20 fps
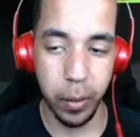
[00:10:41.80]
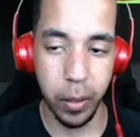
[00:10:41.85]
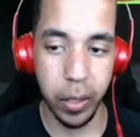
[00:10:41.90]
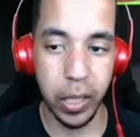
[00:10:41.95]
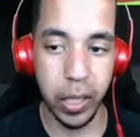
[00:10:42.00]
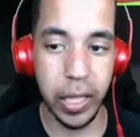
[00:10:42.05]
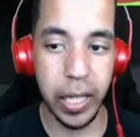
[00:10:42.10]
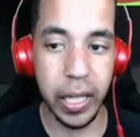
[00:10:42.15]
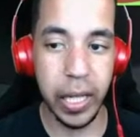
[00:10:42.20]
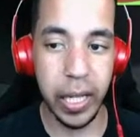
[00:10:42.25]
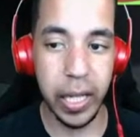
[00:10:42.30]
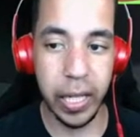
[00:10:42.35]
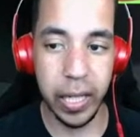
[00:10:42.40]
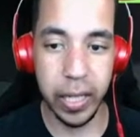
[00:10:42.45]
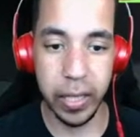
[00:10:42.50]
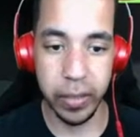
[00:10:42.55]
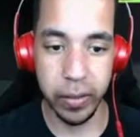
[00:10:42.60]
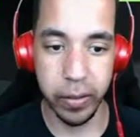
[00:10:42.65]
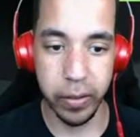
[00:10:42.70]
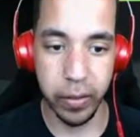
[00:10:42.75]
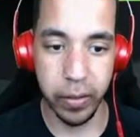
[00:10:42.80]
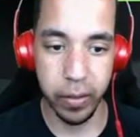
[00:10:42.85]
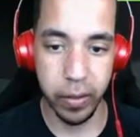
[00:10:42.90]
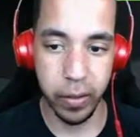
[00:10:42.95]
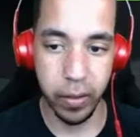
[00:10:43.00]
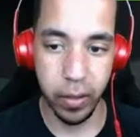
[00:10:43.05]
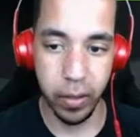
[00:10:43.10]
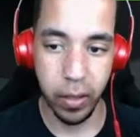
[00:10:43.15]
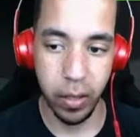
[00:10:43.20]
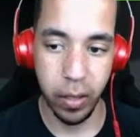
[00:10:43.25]
Please.
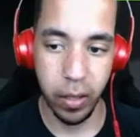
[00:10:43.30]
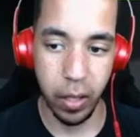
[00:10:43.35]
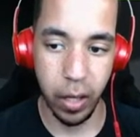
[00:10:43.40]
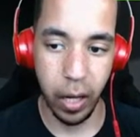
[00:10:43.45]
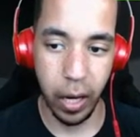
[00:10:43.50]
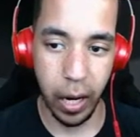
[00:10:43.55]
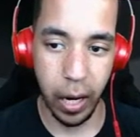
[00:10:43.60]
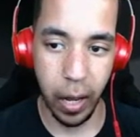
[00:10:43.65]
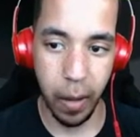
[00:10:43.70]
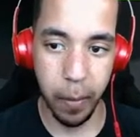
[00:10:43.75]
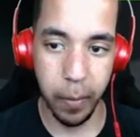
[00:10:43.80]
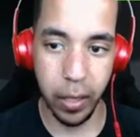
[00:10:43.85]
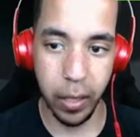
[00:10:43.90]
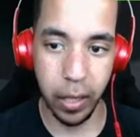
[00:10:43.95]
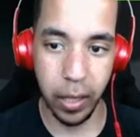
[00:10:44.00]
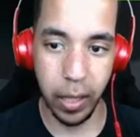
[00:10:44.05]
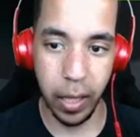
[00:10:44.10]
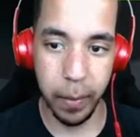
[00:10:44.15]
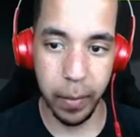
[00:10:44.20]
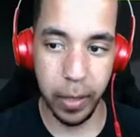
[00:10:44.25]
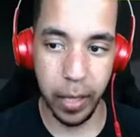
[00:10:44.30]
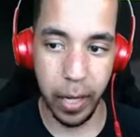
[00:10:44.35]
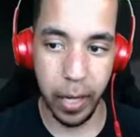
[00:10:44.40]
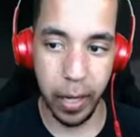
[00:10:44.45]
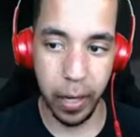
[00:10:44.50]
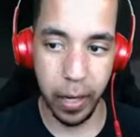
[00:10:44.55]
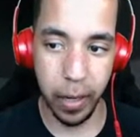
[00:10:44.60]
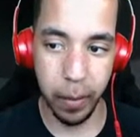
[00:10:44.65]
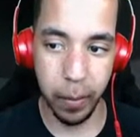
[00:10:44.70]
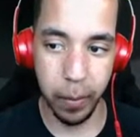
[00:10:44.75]
Alright, I'm gonna Lemonade
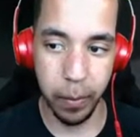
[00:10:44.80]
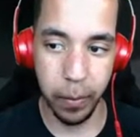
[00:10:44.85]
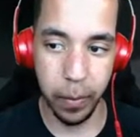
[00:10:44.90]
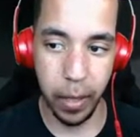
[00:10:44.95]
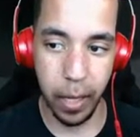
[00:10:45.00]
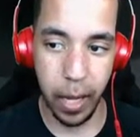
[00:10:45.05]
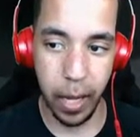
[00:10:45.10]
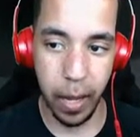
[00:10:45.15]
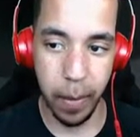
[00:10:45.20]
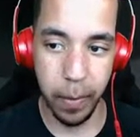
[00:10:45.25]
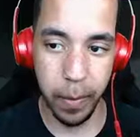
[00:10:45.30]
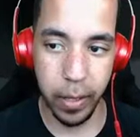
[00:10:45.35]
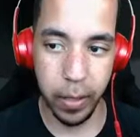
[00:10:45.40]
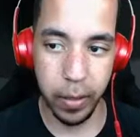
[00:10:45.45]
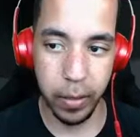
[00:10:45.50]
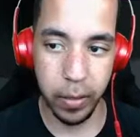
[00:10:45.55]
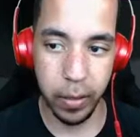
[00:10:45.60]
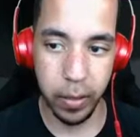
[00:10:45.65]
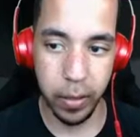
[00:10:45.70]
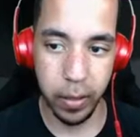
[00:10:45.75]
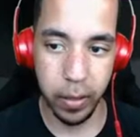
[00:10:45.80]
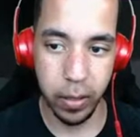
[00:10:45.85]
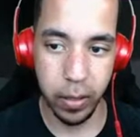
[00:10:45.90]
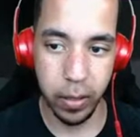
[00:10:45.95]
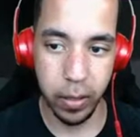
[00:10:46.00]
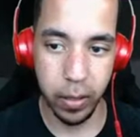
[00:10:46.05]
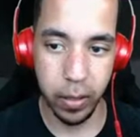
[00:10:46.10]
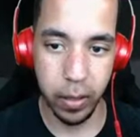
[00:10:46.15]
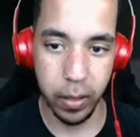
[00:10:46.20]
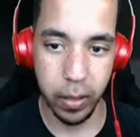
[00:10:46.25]
up uh, Hammond.
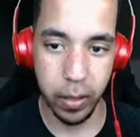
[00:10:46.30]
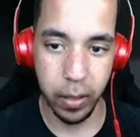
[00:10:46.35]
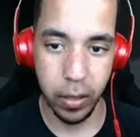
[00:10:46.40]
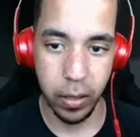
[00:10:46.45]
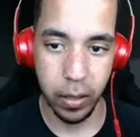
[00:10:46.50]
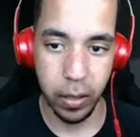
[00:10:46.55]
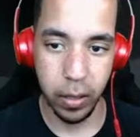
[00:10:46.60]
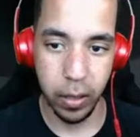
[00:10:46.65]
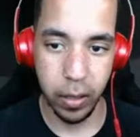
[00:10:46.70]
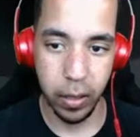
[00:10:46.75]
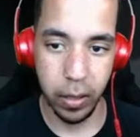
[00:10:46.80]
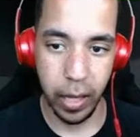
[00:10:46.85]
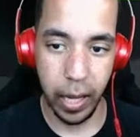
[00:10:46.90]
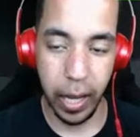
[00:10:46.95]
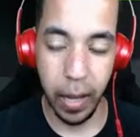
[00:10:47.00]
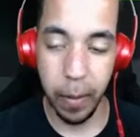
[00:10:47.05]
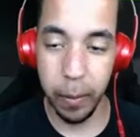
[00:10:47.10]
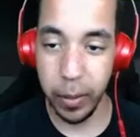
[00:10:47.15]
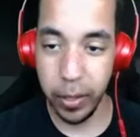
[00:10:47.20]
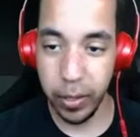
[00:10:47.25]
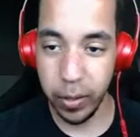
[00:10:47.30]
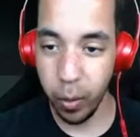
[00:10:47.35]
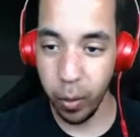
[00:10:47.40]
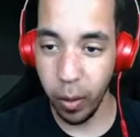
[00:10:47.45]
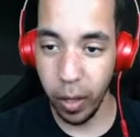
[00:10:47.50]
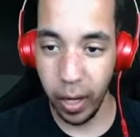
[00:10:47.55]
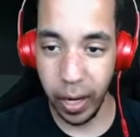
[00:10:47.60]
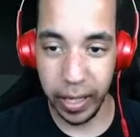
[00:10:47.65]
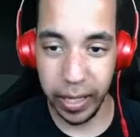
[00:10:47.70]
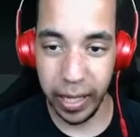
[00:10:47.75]
and
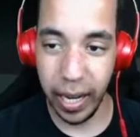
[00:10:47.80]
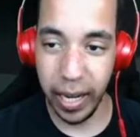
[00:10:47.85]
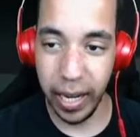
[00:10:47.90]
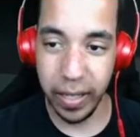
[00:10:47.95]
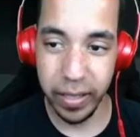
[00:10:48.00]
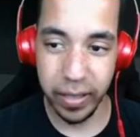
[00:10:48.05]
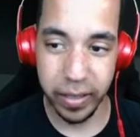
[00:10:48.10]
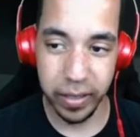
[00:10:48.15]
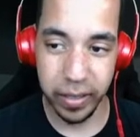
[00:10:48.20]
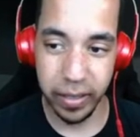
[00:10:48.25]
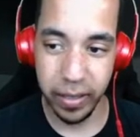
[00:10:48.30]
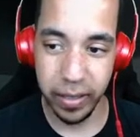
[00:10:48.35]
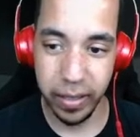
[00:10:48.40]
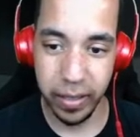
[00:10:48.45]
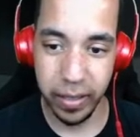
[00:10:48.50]
Bitor, I guess.